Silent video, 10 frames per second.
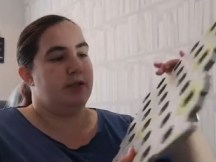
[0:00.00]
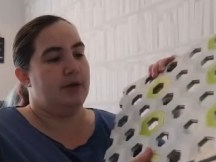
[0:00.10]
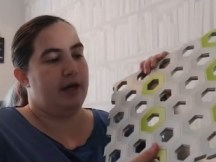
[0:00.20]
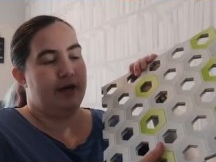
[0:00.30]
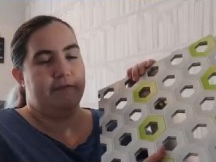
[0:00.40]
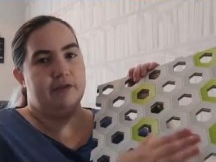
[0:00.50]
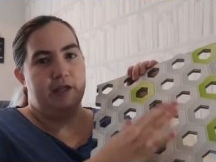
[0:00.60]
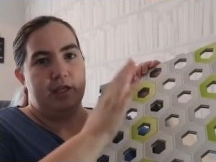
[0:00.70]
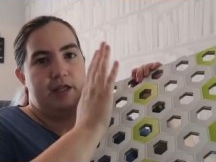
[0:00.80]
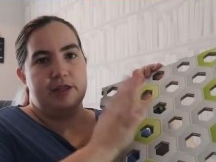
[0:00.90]
you have
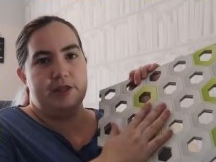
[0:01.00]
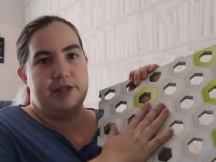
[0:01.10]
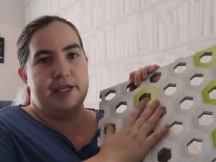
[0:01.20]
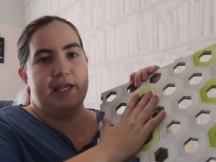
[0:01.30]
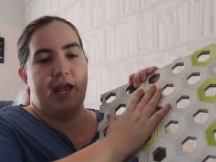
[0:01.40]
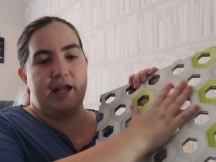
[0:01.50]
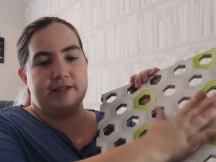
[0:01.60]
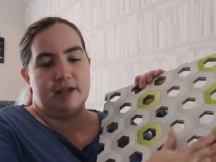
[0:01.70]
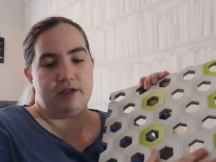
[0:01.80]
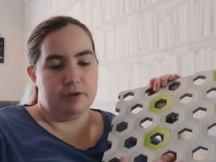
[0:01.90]
the
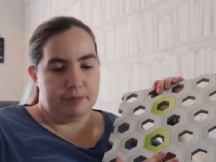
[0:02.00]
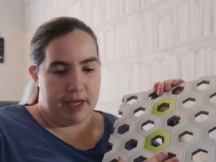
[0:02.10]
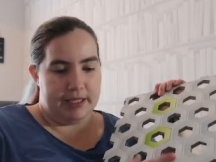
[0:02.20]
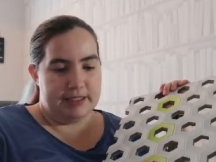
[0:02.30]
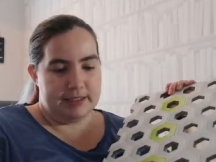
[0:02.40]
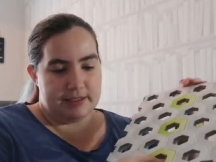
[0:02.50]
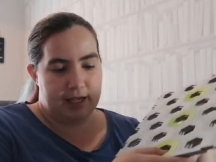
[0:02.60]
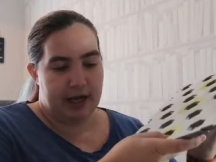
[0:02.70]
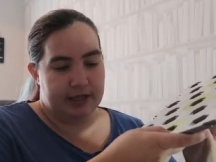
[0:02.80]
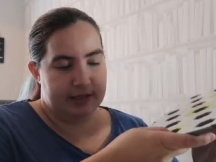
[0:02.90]
hexagonal base
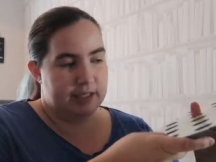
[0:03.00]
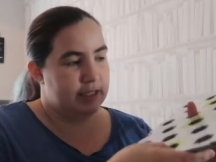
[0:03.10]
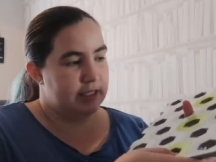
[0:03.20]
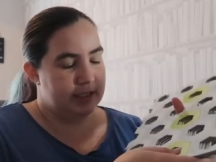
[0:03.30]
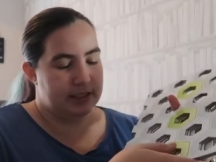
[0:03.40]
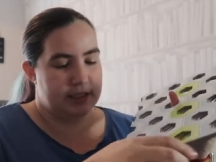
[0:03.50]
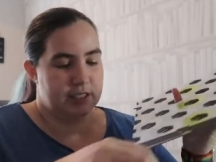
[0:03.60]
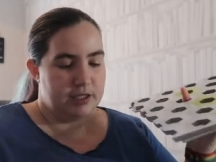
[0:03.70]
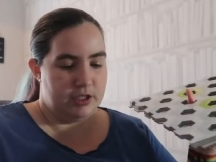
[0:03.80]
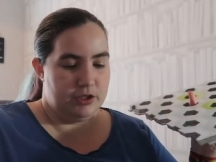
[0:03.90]
and each
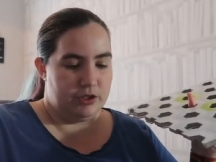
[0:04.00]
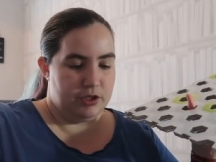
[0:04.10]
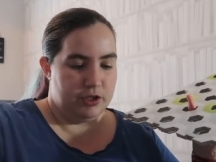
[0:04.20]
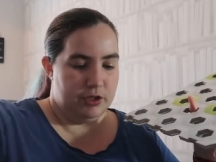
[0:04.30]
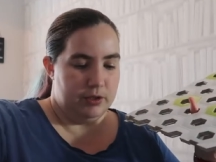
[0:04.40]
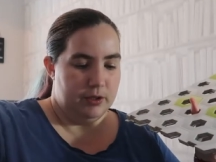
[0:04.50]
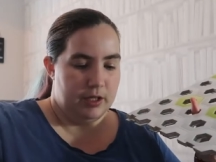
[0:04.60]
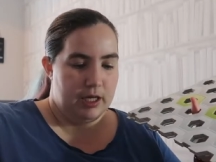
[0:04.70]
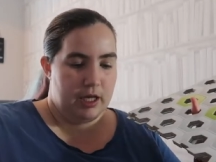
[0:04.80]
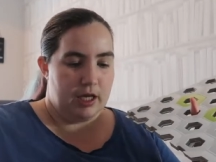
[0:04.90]
thing that you do
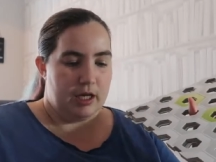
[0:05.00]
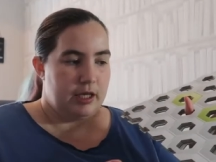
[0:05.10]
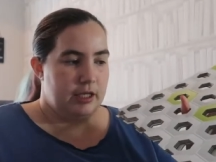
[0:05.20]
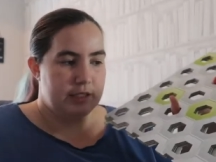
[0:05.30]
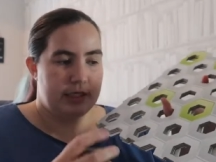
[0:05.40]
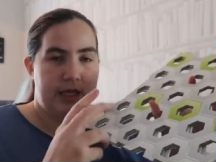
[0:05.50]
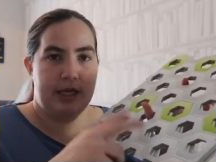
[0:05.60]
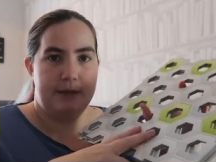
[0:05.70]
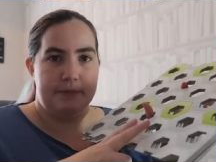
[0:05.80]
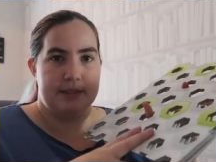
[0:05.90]

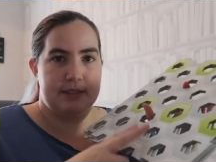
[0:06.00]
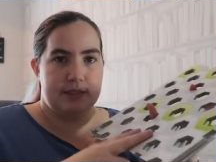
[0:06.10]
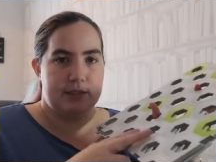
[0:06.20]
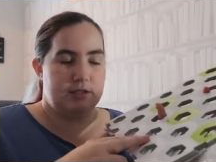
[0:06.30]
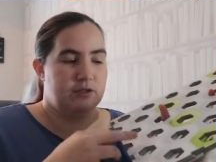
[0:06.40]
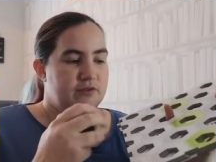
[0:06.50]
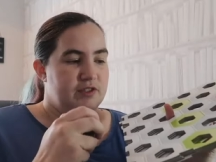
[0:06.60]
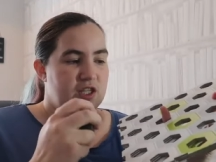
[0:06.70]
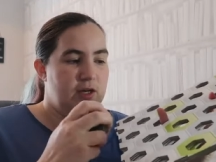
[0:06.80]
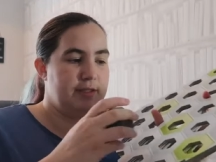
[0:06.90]
clips sort of
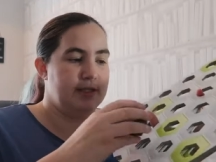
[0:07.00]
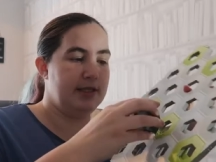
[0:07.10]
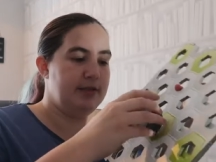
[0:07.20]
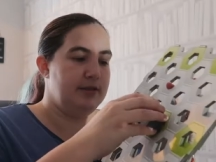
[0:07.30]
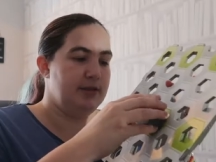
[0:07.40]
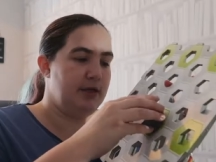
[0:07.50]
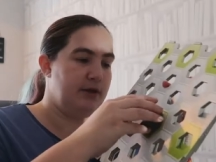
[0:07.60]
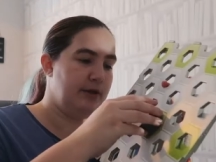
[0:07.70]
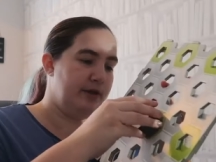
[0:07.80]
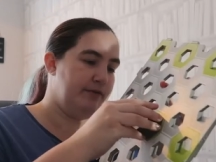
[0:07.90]
slots in so
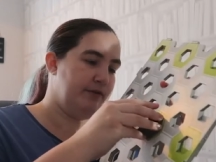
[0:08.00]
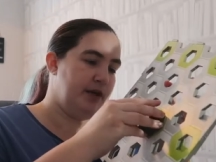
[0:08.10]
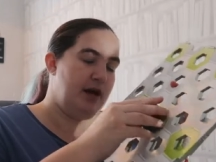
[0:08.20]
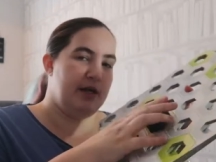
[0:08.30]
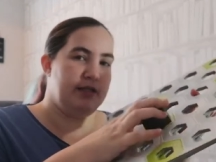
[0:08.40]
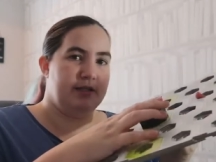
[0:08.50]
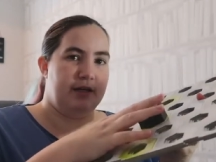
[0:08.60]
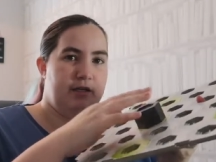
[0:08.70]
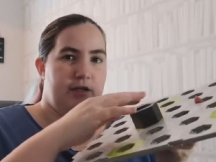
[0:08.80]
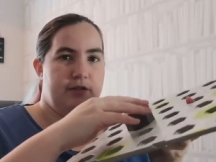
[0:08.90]
you have the height
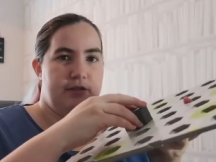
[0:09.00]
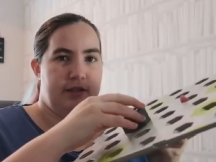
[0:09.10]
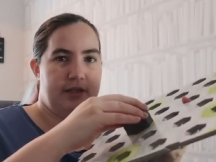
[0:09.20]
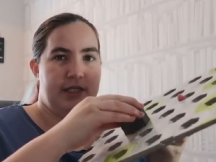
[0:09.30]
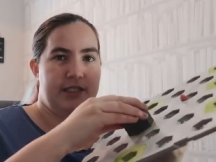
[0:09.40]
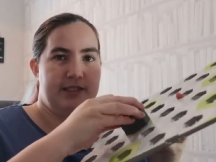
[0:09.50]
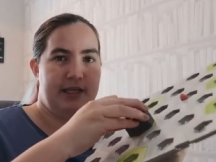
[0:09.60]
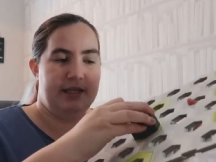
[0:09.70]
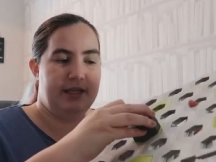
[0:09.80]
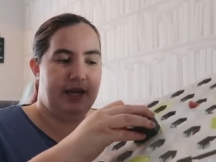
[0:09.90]
tiles and they just
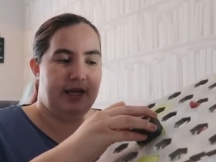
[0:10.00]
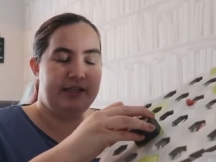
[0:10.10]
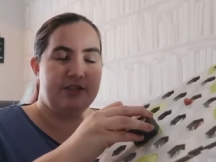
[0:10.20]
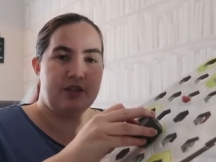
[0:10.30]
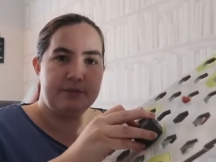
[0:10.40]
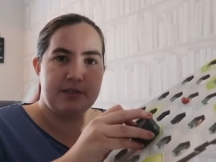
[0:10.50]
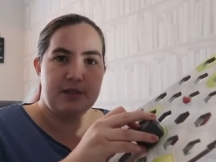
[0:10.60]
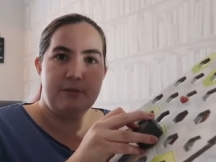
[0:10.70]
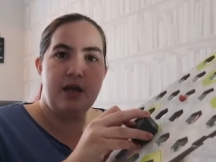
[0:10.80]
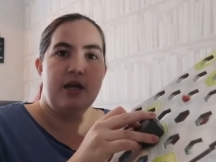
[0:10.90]
sit in there and it stops
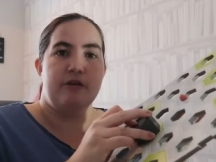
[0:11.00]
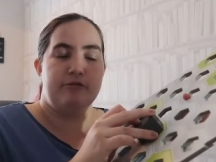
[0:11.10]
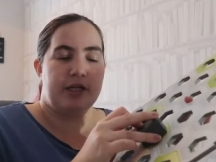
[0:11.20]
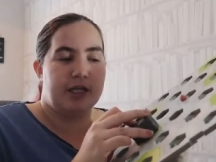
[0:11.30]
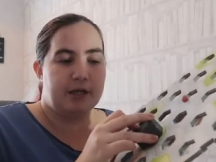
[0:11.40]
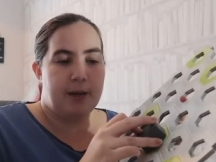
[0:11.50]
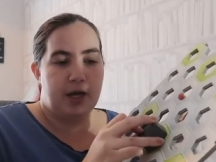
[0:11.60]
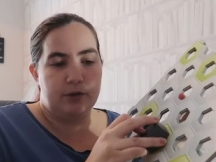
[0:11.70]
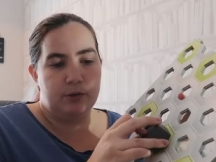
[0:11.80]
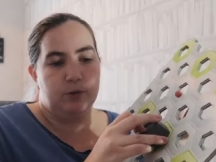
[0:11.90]
them wriggling
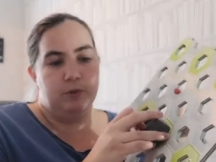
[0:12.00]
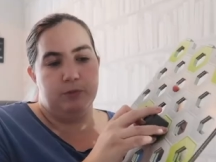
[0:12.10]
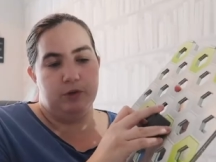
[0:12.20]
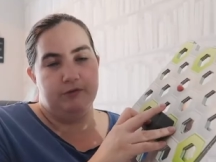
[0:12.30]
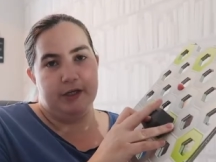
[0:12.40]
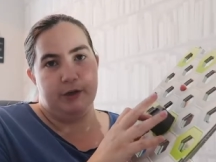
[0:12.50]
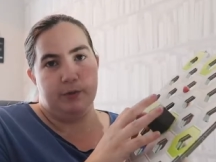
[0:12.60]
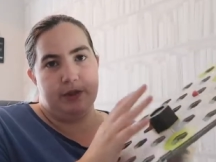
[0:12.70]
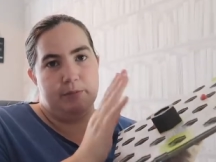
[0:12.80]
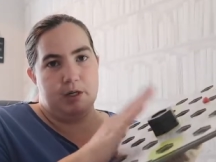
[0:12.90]
about or moving
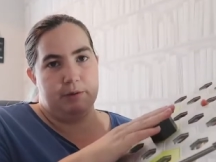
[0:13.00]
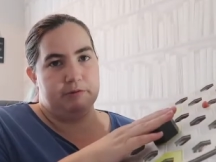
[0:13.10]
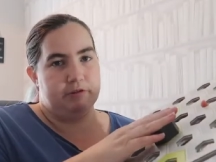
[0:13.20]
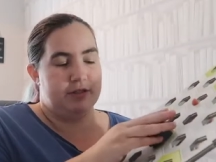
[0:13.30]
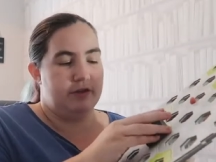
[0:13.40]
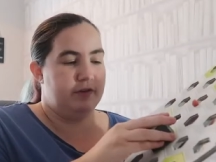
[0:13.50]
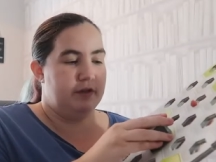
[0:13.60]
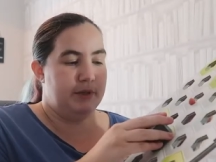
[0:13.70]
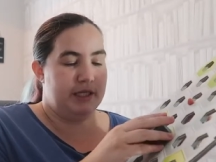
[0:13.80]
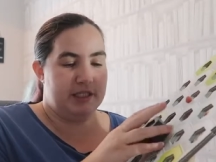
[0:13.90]
when the marble runs over
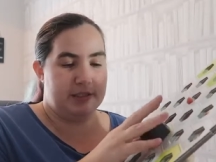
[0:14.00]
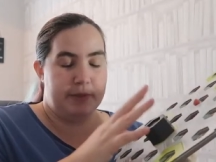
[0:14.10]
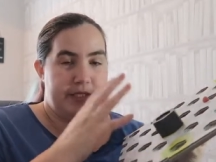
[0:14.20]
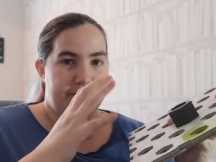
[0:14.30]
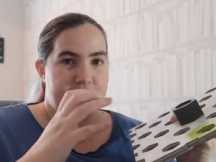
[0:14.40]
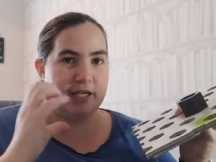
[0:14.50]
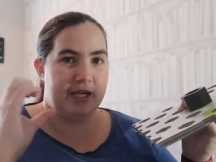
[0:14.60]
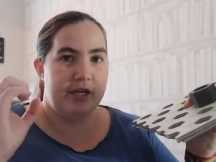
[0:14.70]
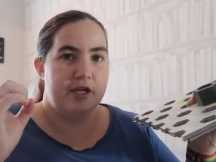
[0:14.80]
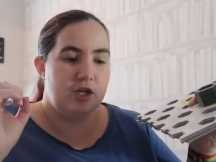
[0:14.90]
them and it just makes everything